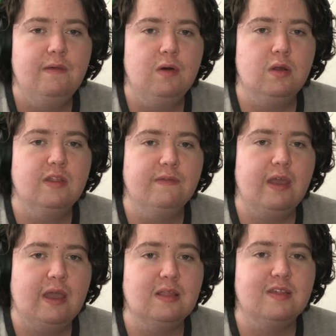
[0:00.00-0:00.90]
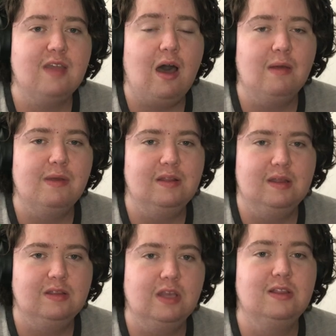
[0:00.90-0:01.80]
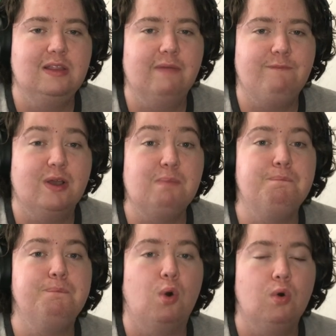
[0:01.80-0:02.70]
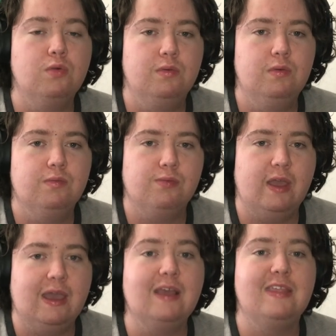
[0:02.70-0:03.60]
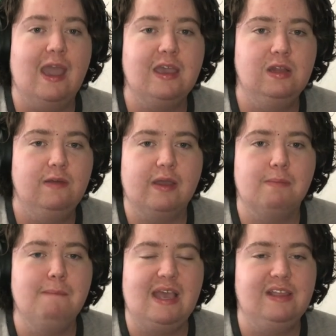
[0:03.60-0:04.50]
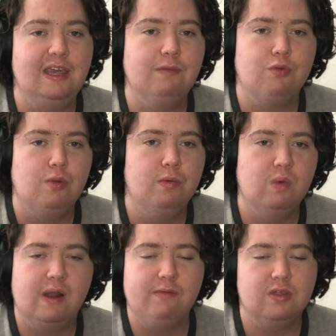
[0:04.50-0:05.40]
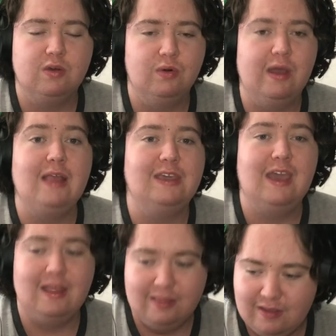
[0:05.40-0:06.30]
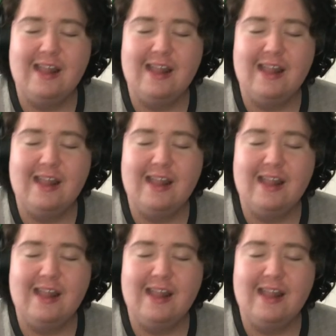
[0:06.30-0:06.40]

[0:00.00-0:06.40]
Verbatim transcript: on the, like, at the start, and then into the fucking board, like, executive meeting room or whatever it's called at the end.